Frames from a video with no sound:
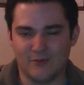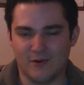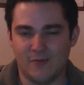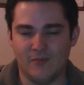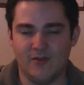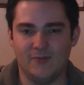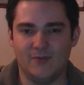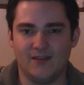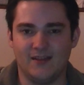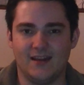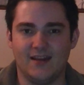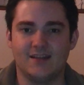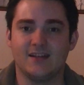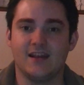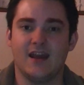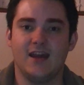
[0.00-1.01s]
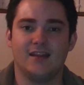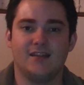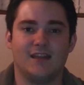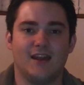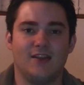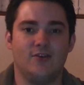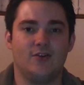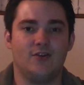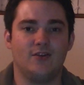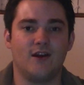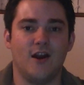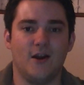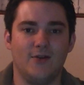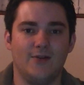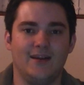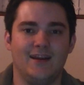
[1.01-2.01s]
the problem with this, that you can
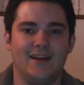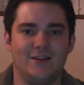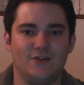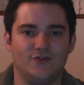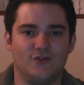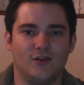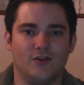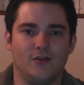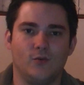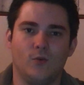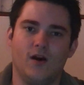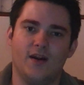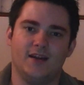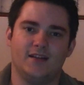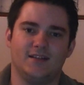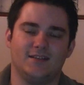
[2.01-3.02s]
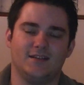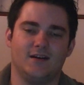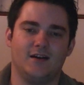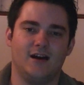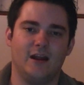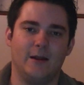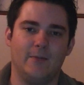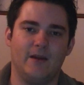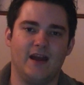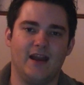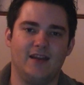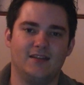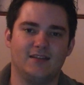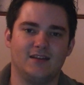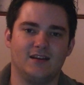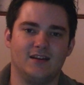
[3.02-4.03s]
only control one at a time
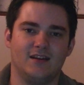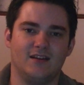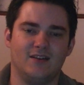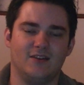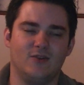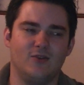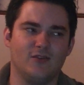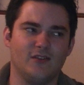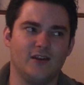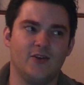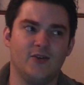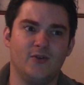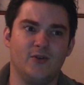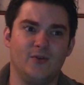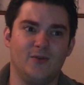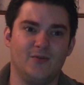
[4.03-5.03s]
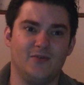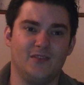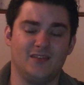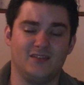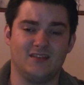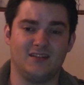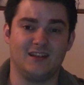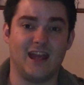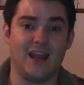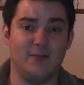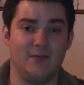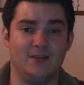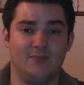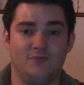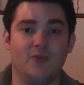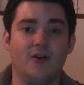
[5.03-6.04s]
and although this
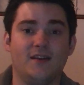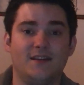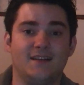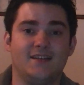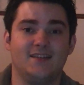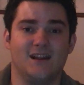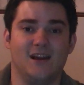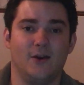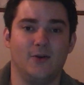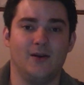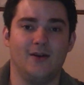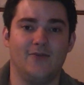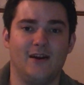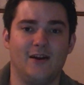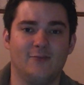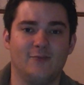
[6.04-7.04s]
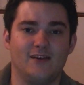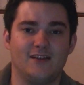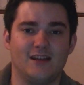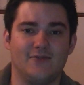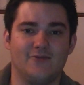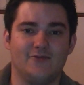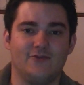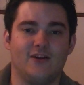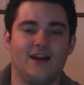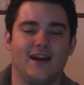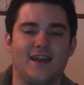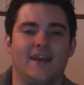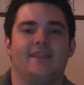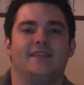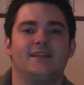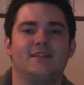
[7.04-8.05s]
game is pretty slow I found myself
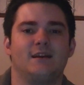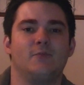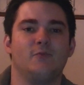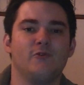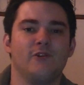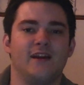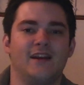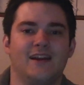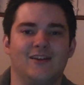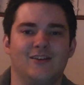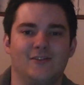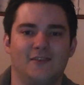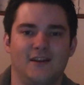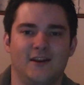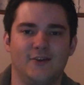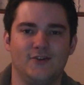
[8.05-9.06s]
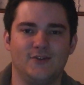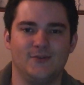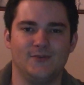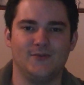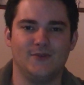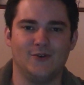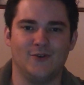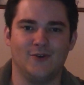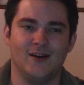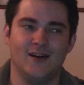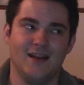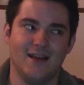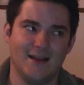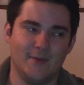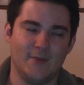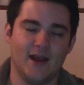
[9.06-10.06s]
dragging the submarine along the ocean floor.
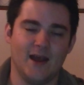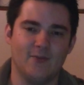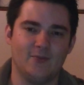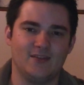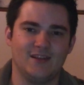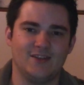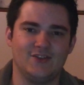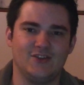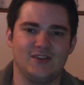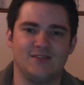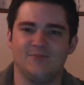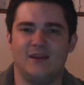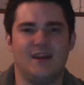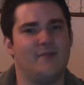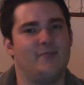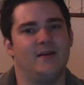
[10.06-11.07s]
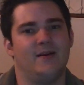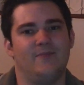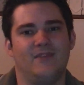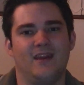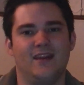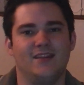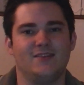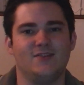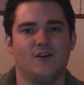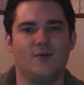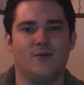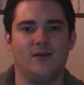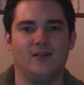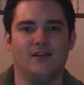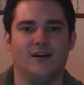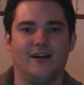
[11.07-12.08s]
Perhaps it's just me but it's not
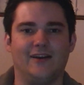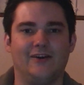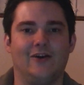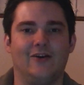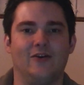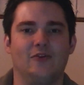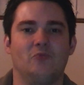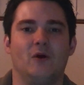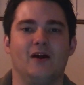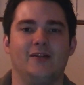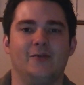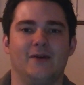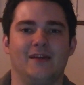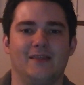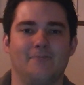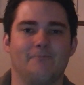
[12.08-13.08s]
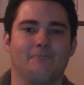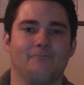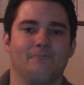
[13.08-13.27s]
one that I got on well with.